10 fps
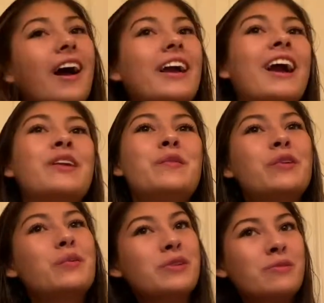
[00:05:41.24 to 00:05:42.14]
I kind of want
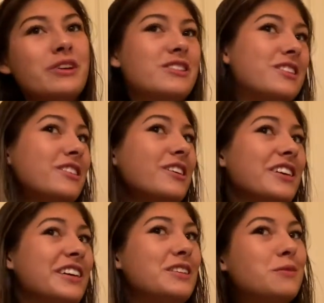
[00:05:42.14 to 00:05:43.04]
to reread the
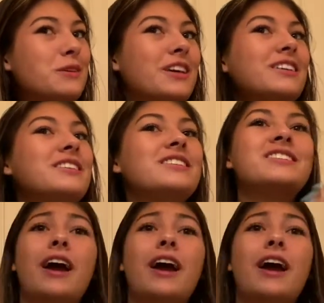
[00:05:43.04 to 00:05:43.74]
series because